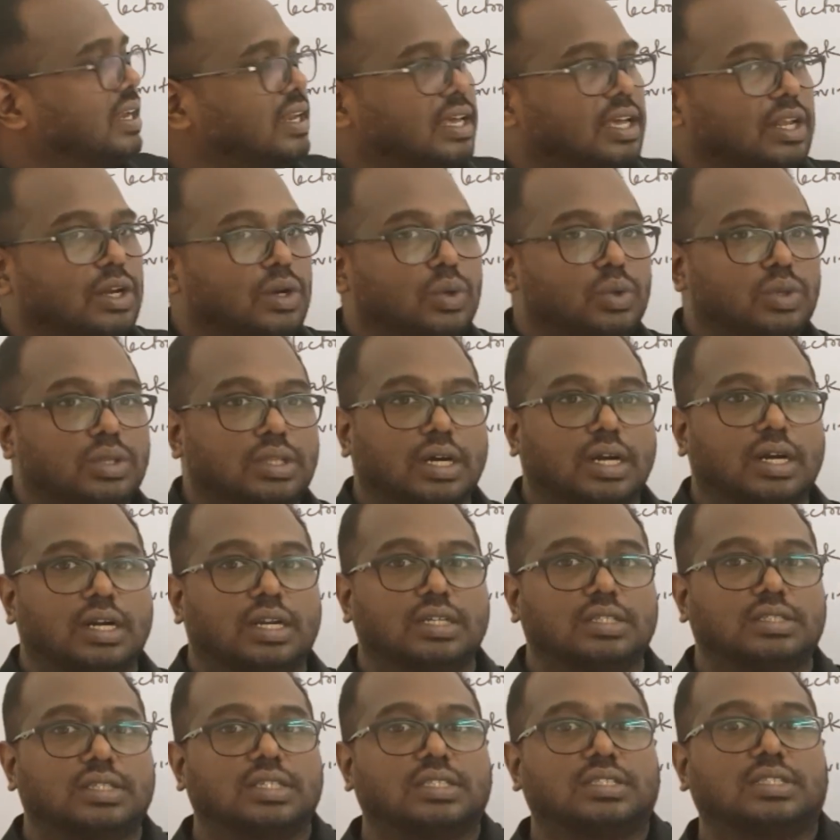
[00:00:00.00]
into
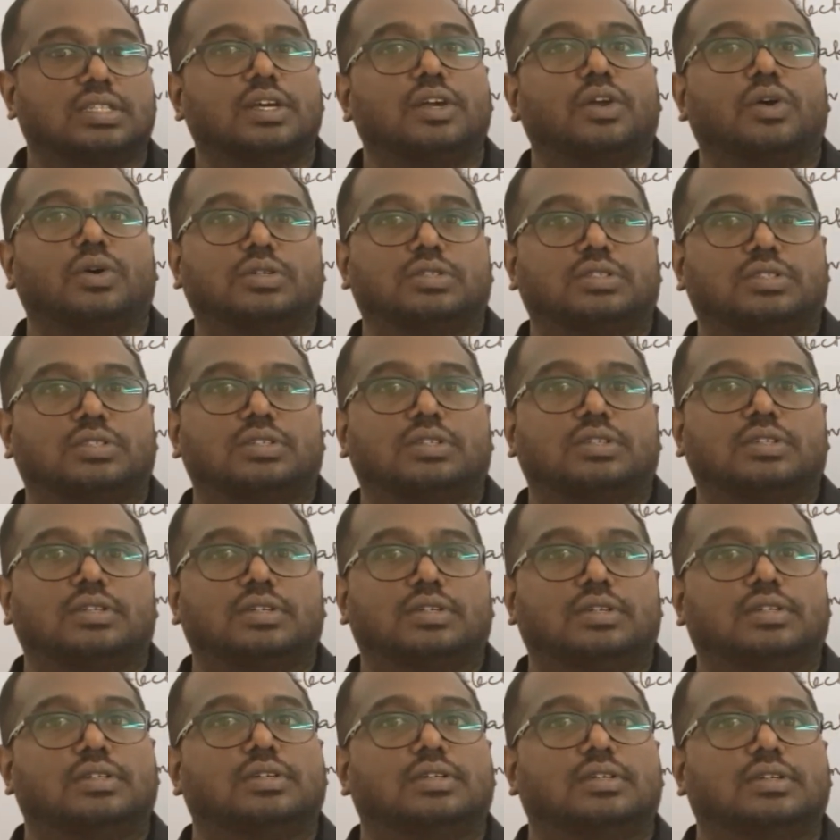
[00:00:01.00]
36 zeros.
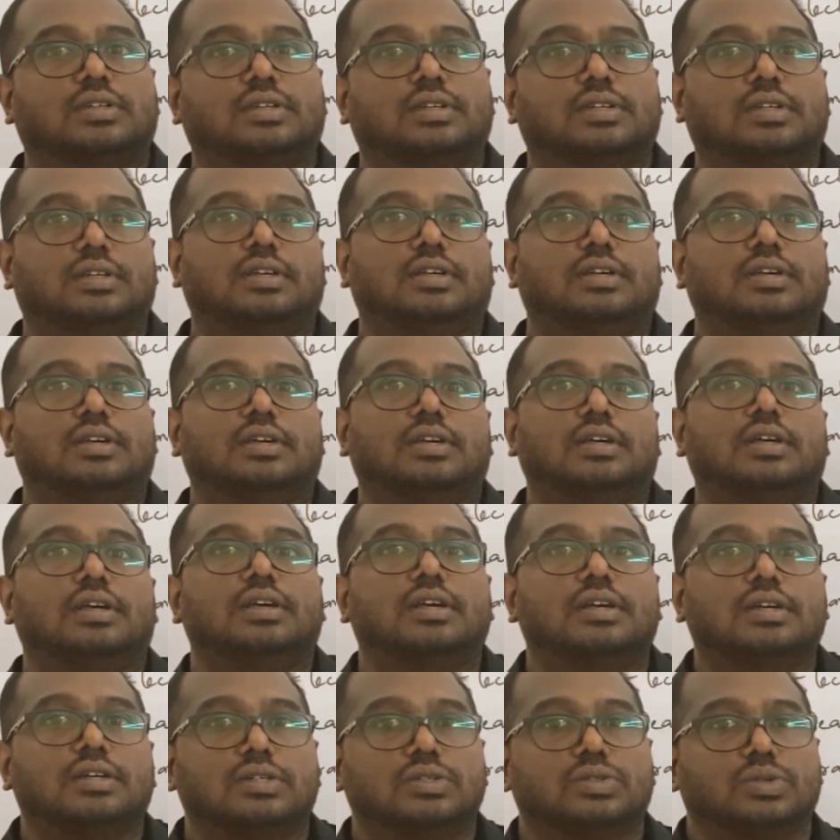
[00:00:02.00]

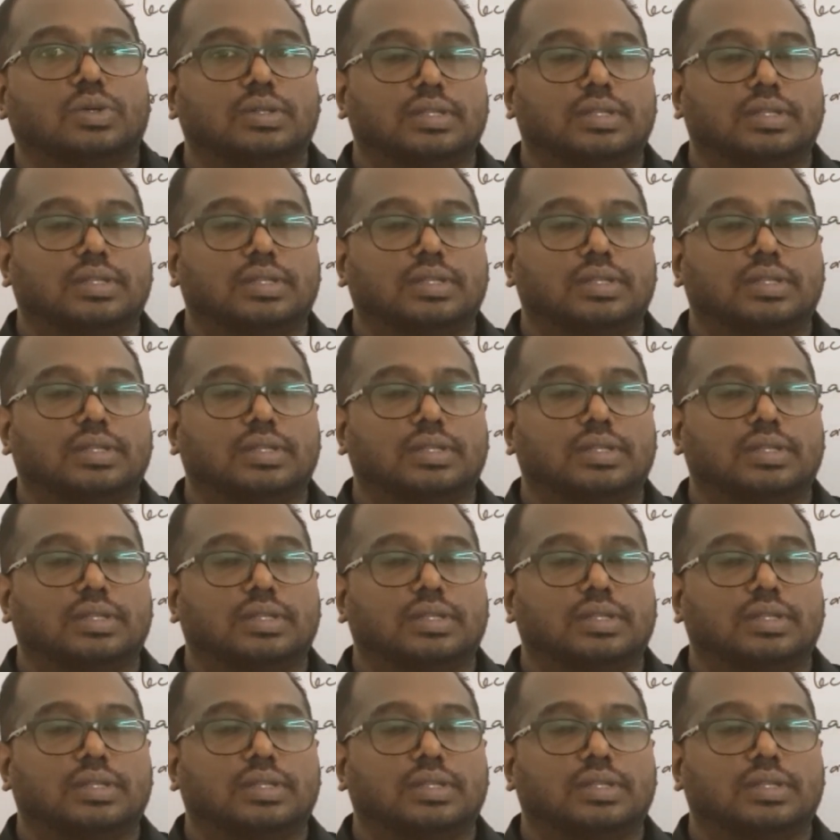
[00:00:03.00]
So